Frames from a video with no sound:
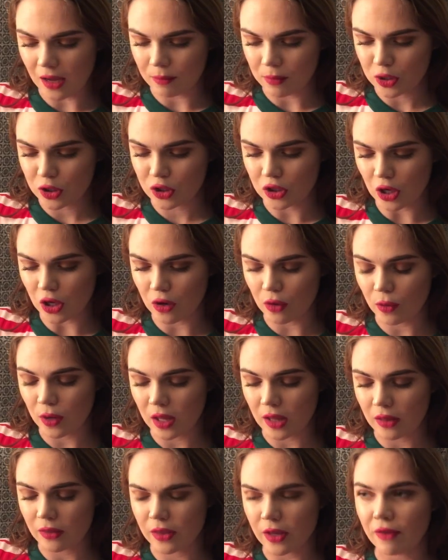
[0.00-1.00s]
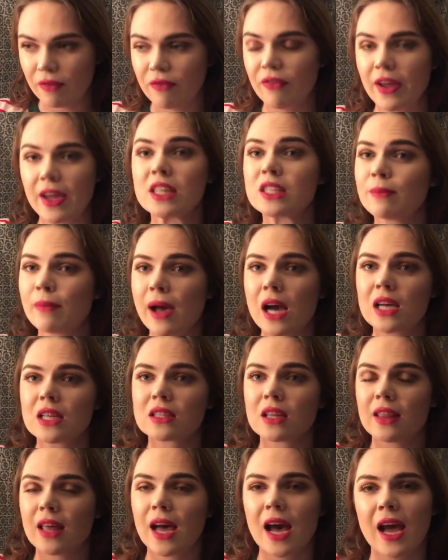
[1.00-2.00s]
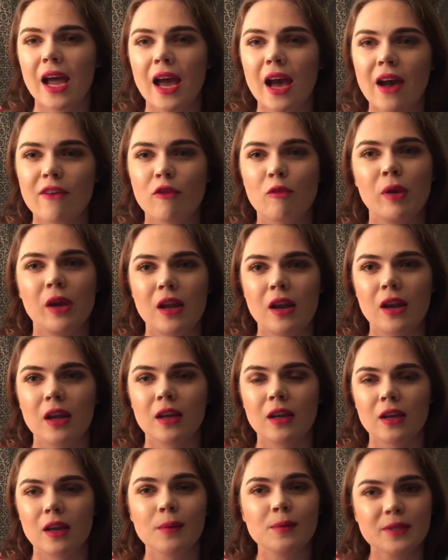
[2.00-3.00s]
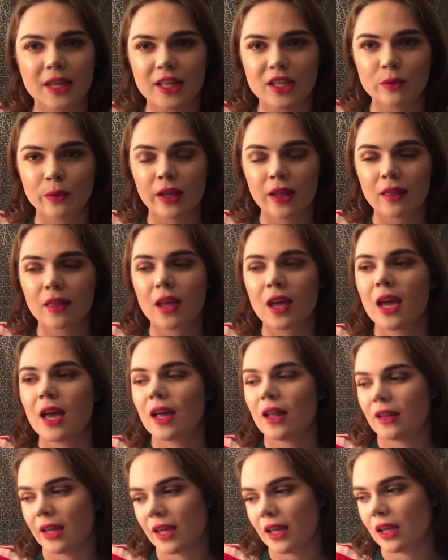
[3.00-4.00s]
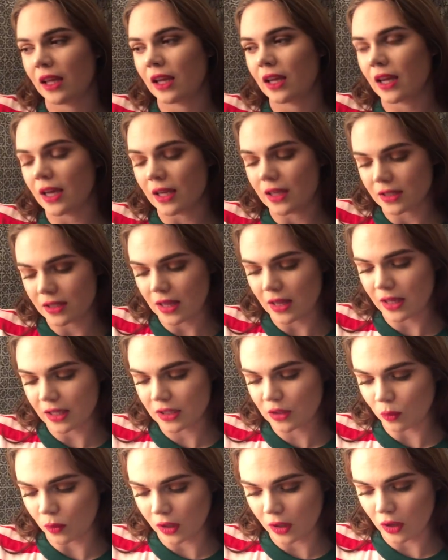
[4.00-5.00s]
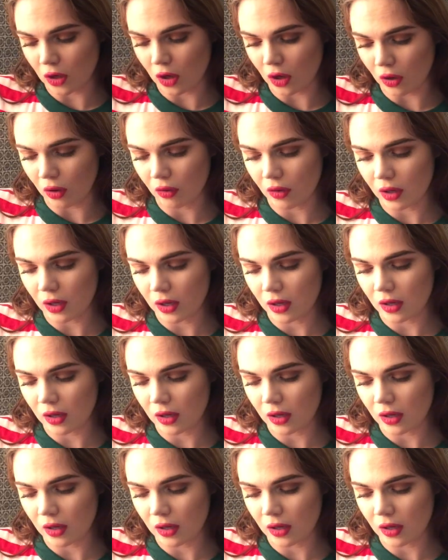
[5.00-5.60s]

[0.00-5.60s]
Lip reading: So the face mask that I have been obsessed with lately is this one called,